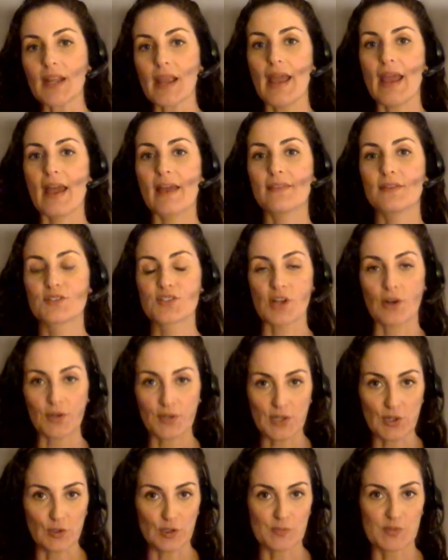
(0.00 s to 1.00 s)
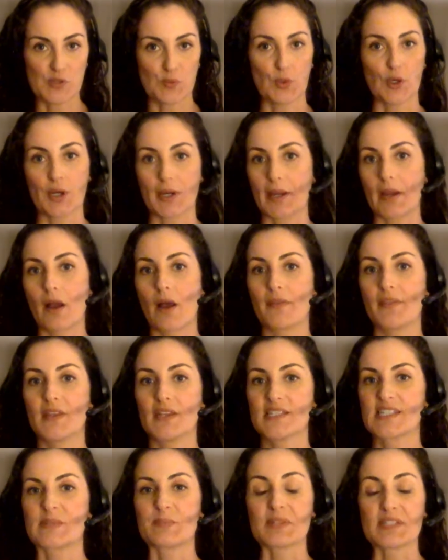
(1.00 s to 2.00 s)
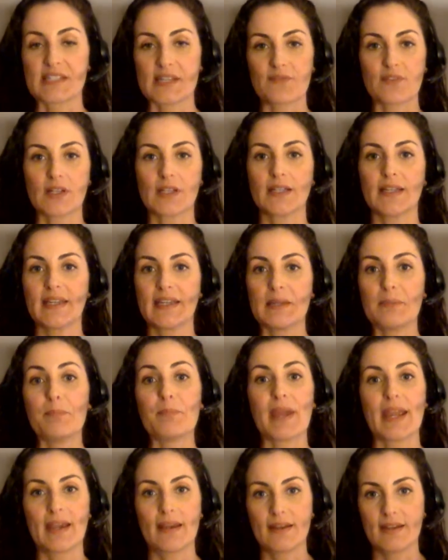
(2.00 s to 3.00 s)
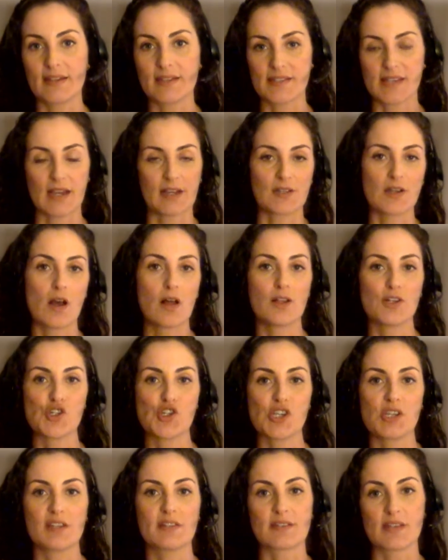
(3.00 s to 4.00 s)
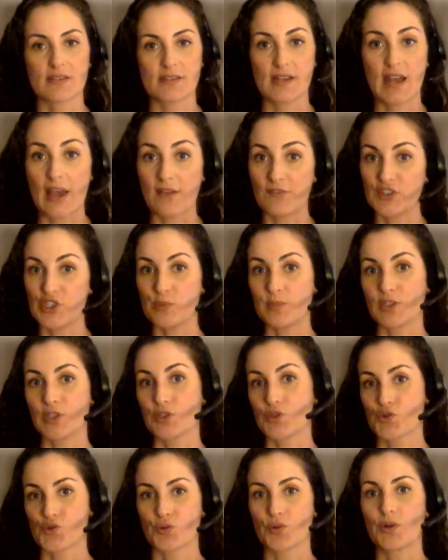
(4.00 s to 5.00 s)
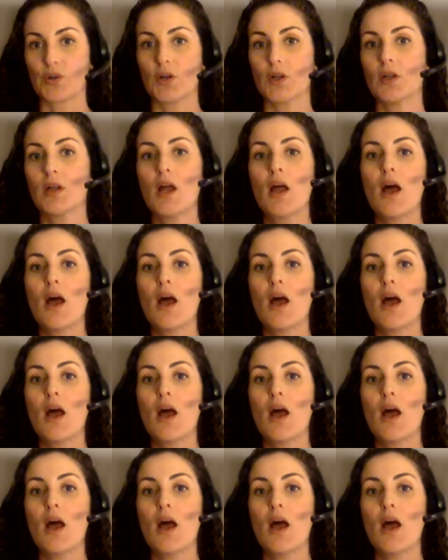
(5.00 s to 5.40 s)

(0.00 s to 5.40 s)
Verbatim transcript: And there's already groups working on this, specifically in banning technology that doesn't have human control.